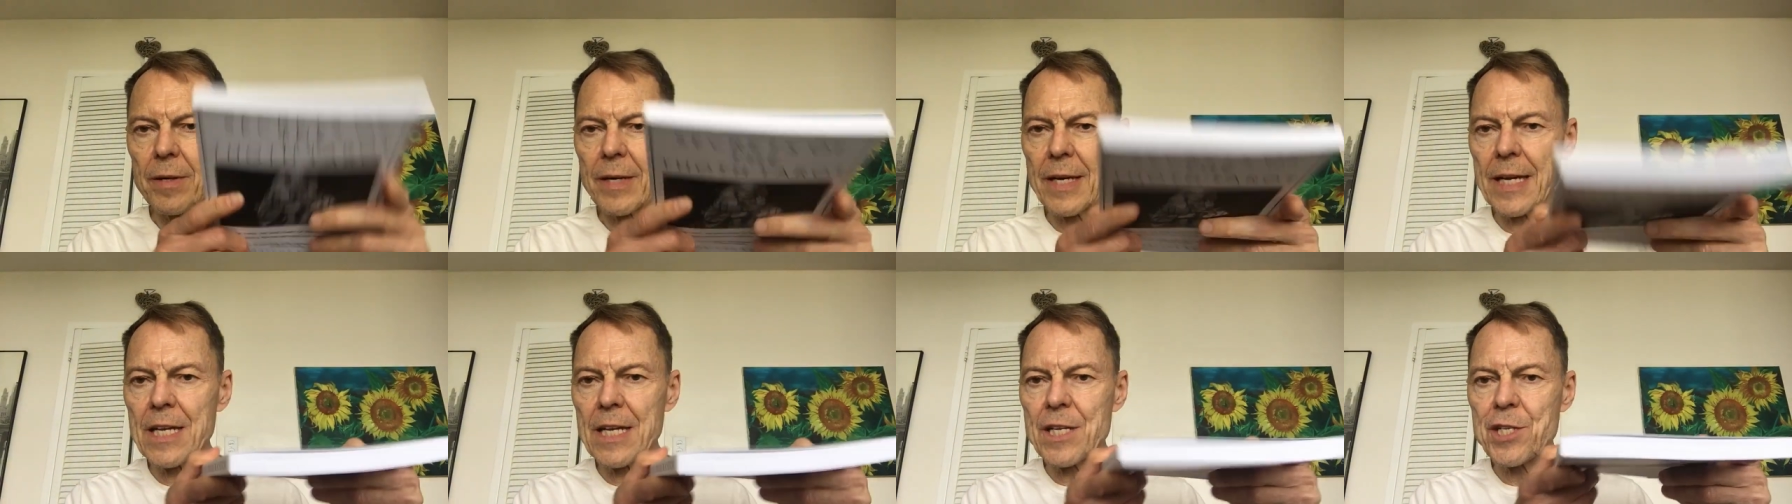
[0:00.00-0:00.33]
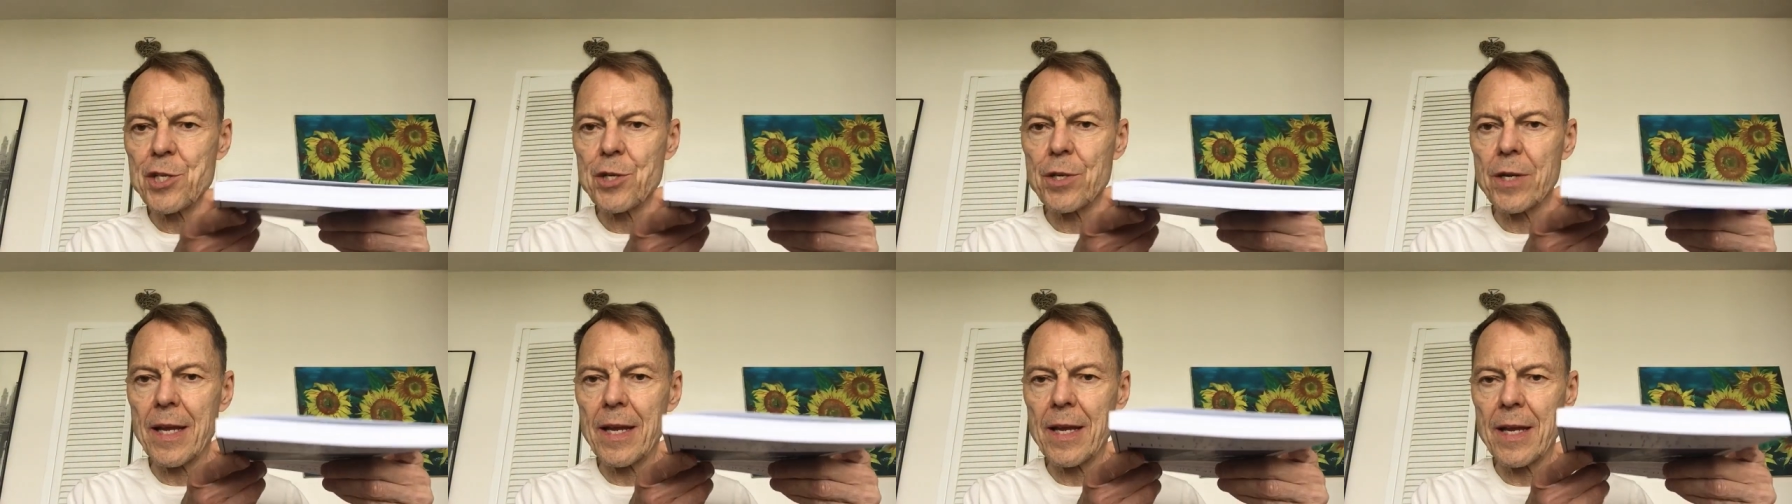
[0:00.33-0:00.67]
Each
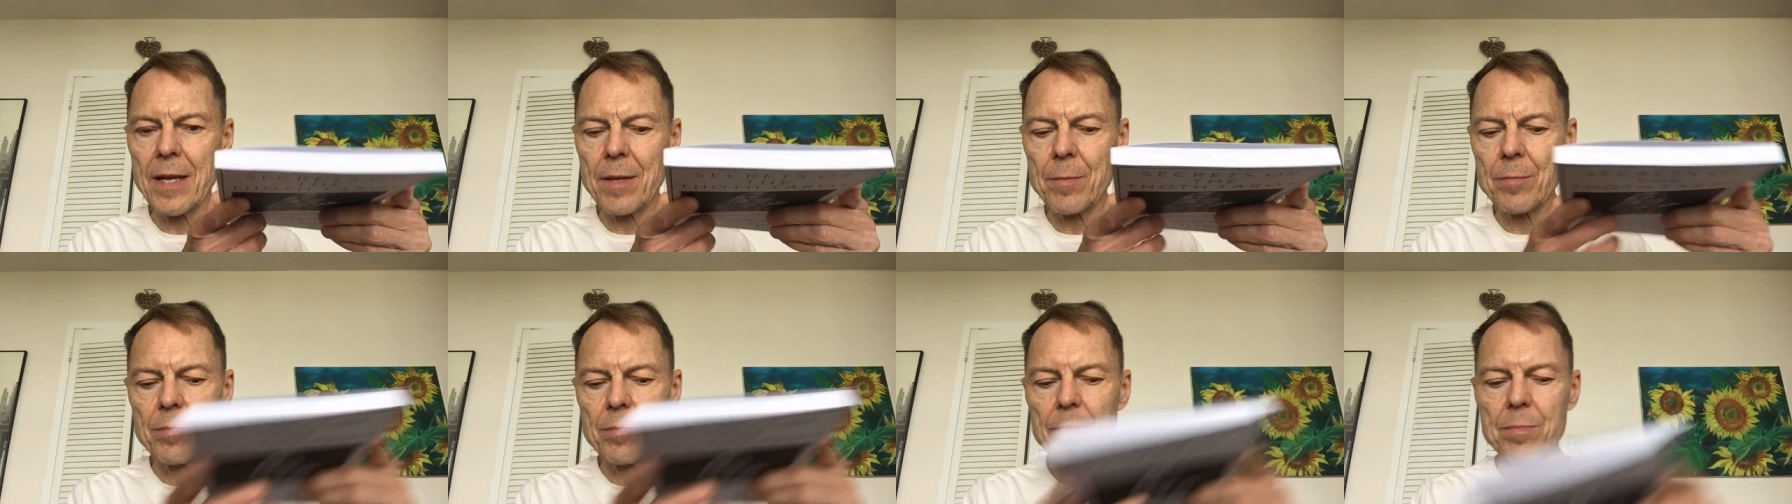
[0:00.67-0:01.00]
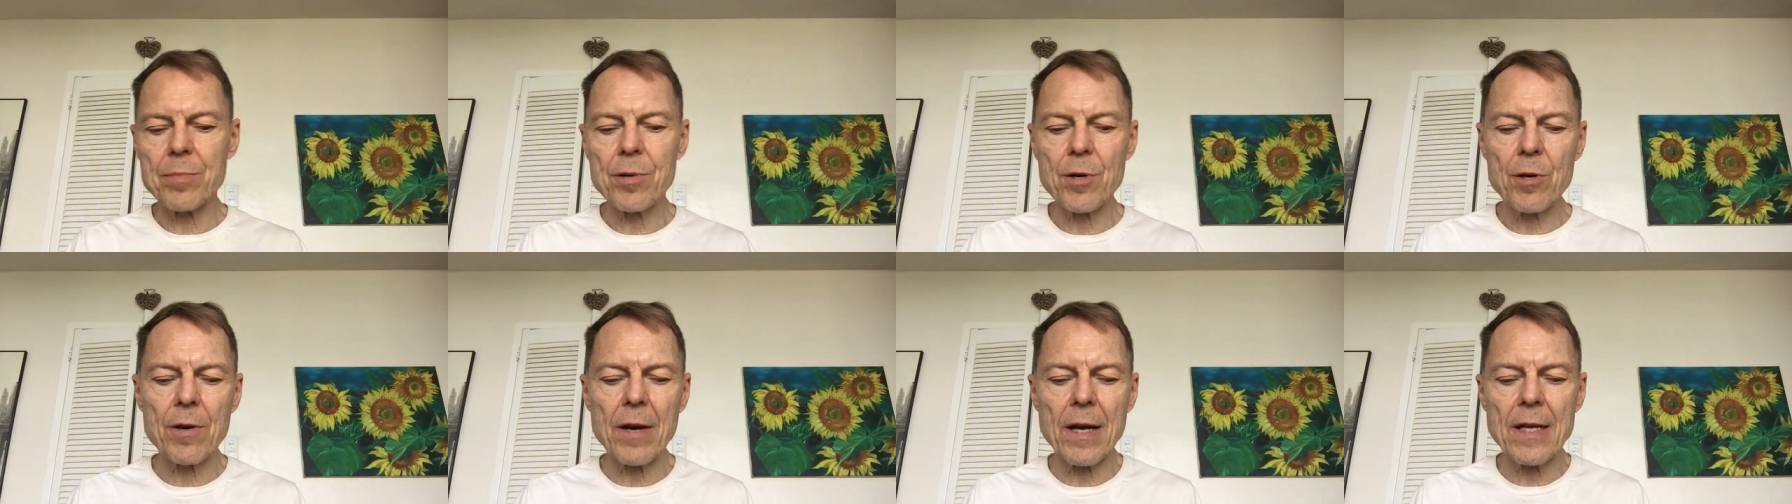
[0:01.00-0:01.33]
are getting
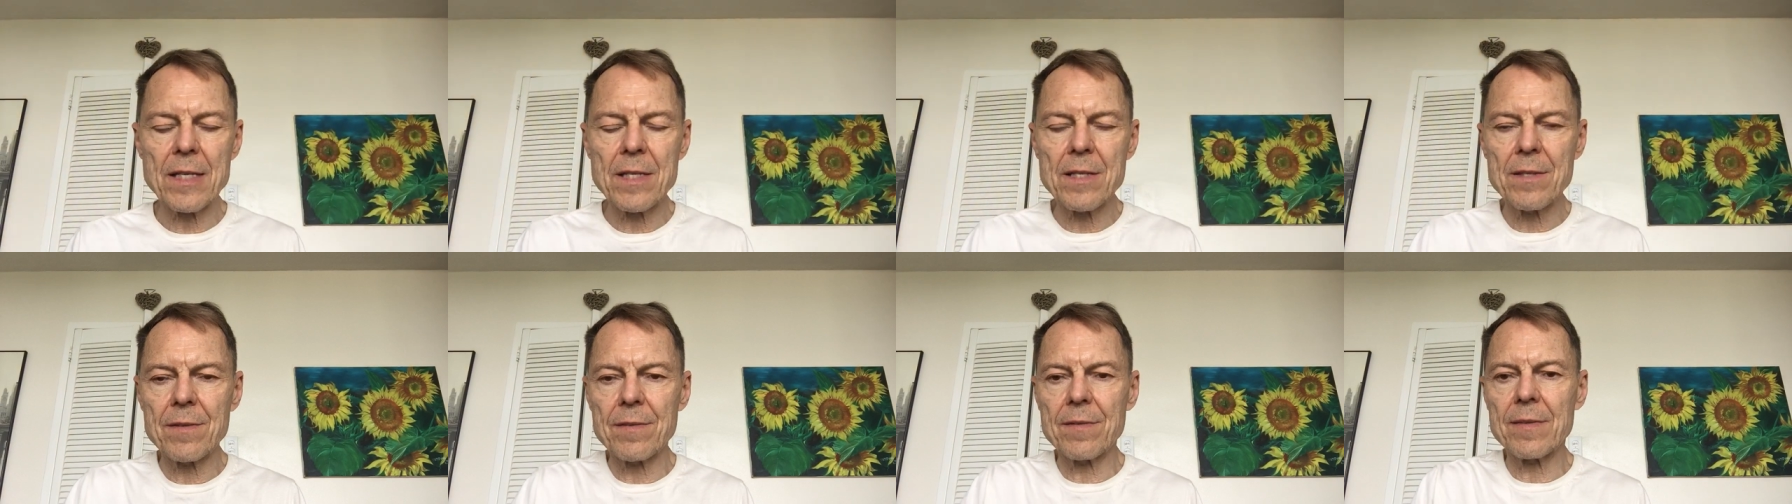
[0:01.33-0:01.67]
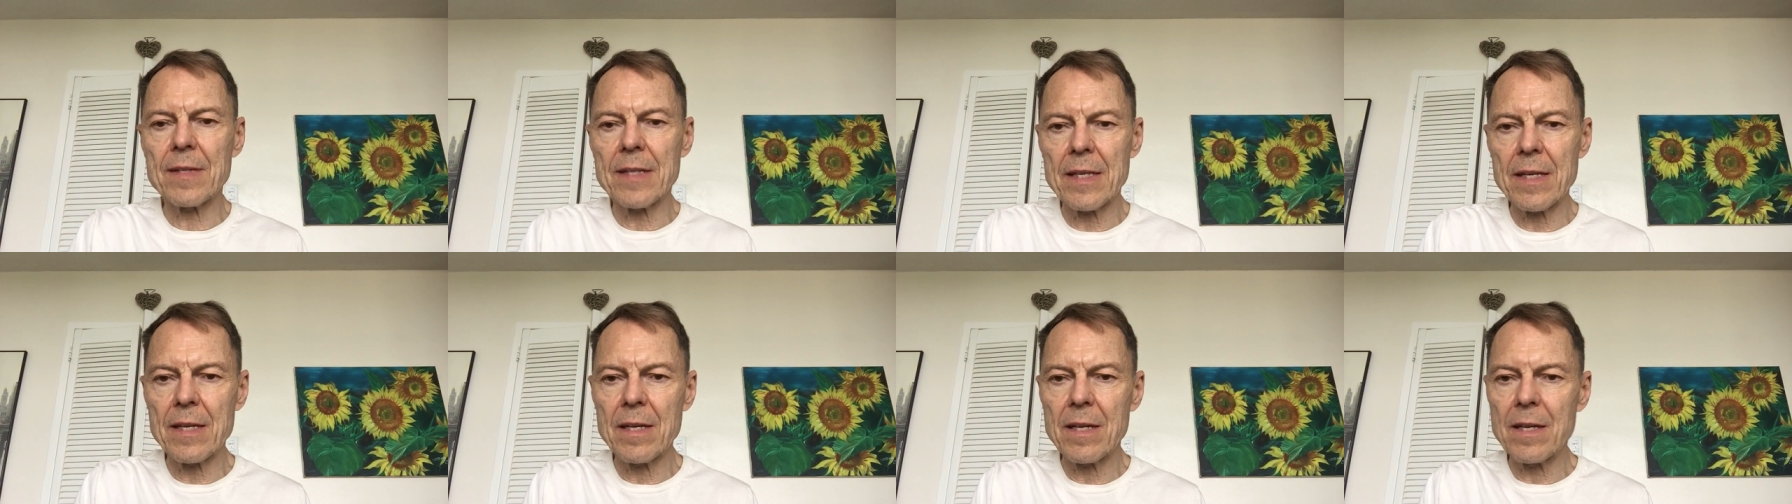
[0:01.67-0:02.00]

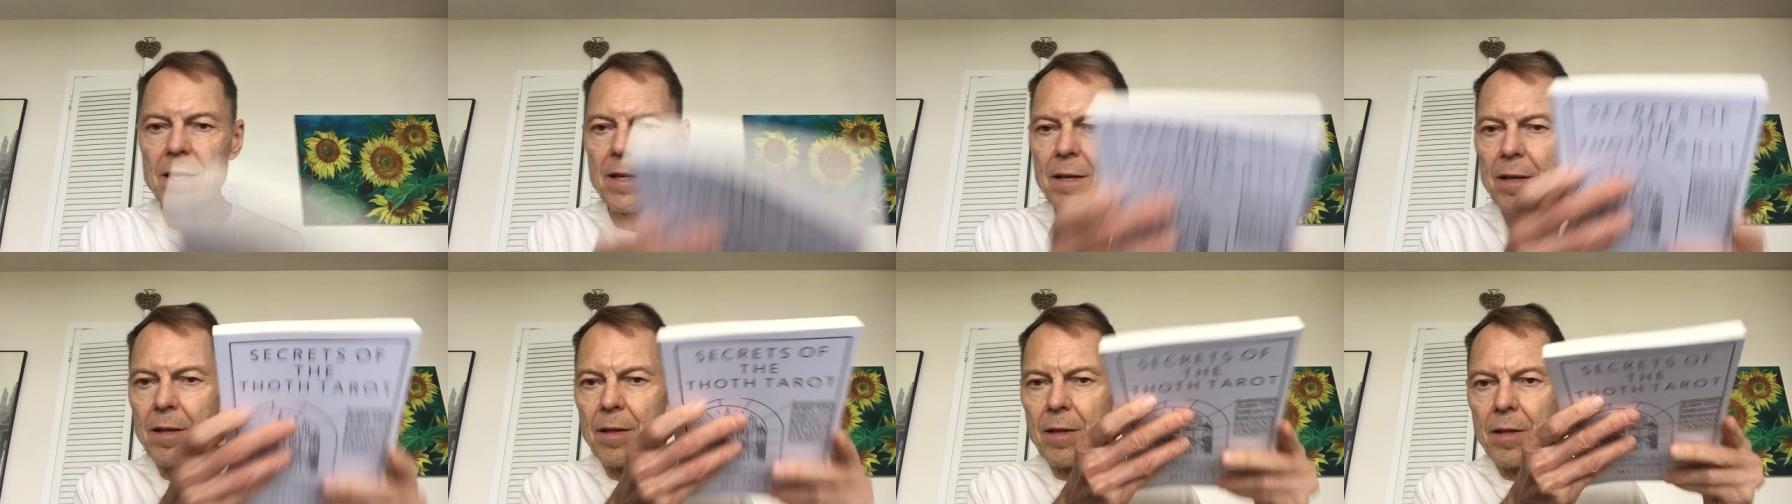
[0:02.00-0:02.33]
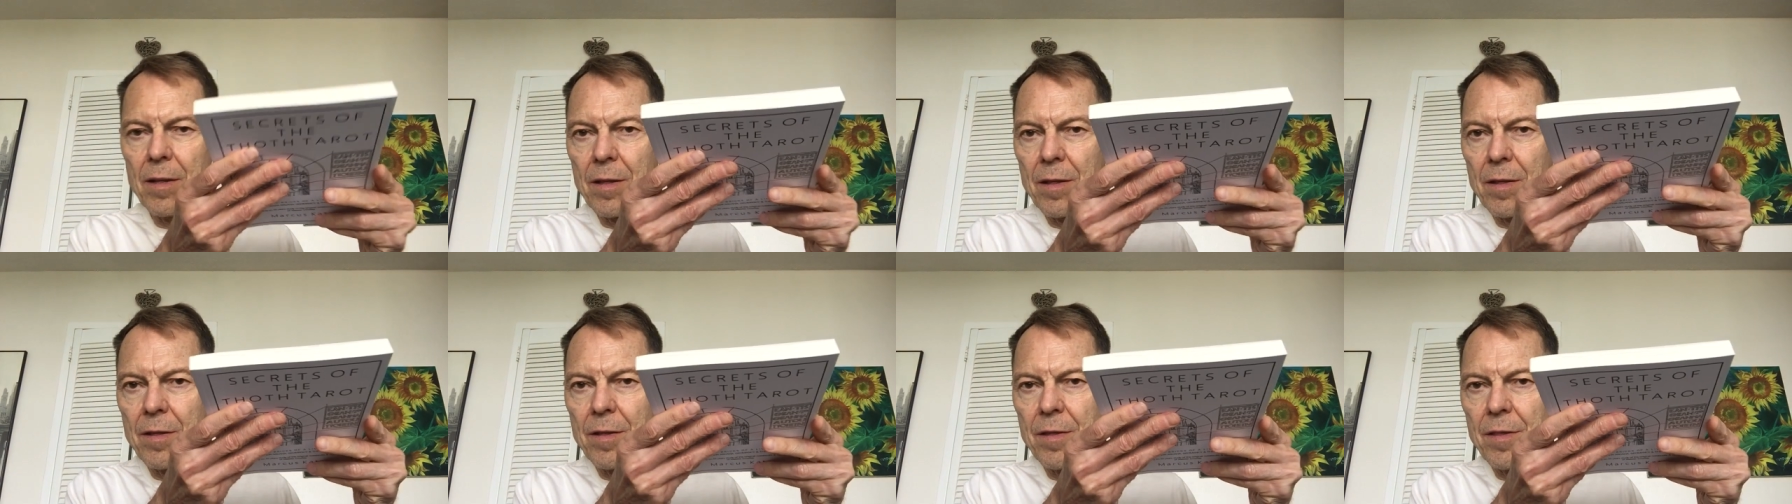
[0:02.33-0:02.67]
progressively
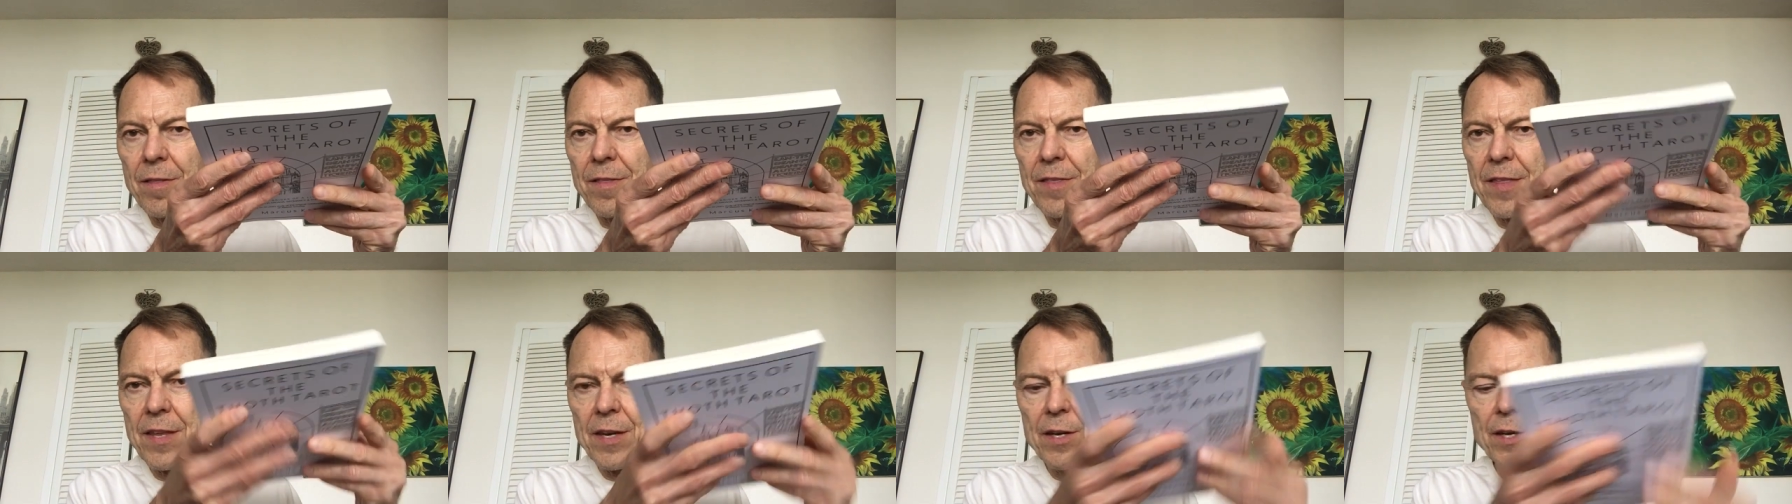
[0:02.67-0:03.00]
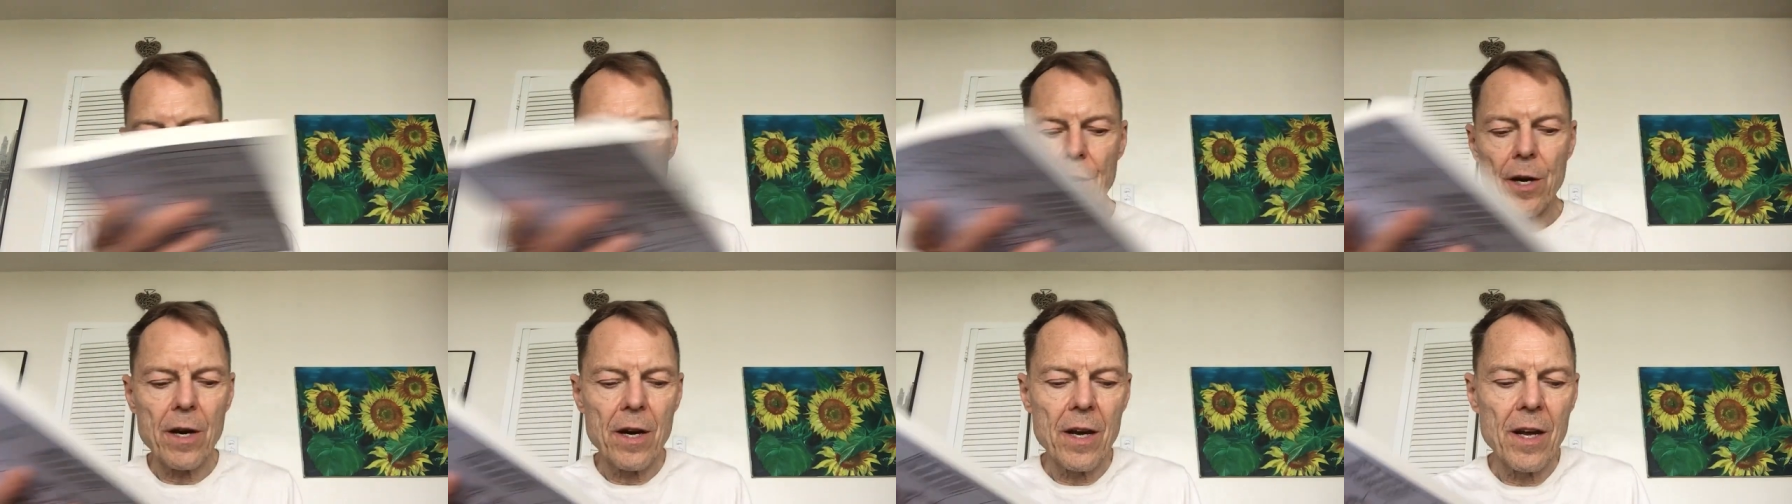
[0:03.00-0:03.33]

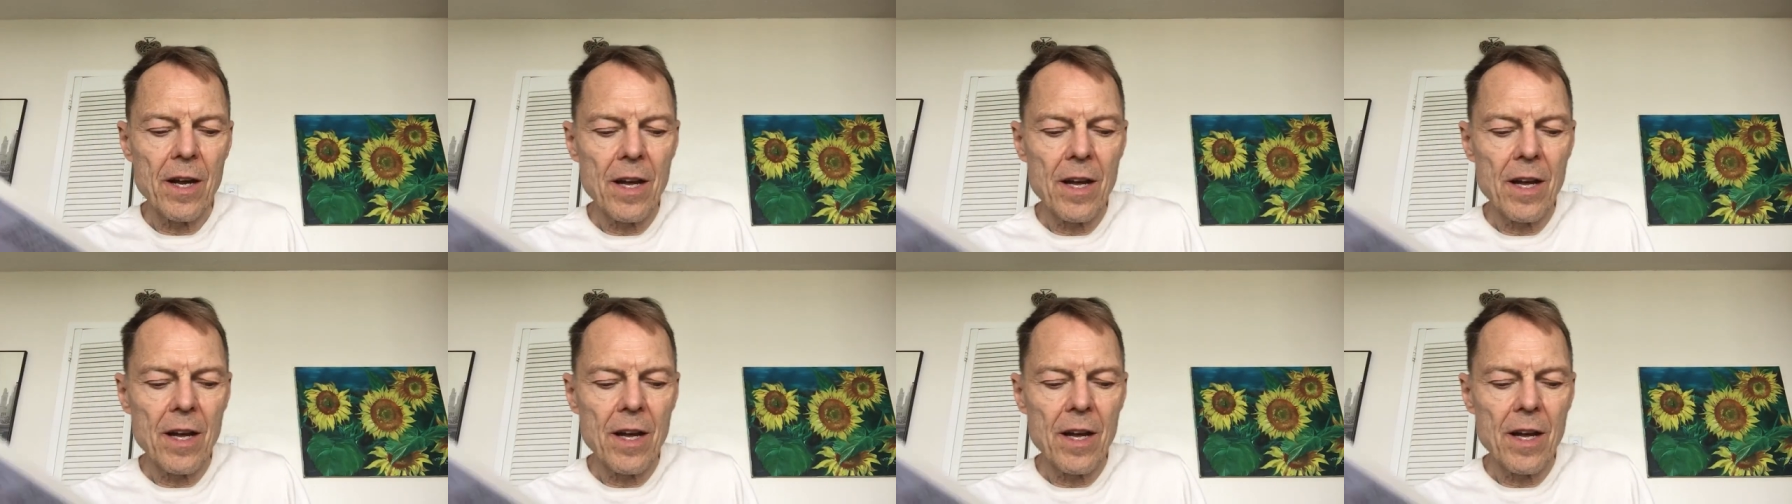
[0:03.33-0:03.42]
thinner.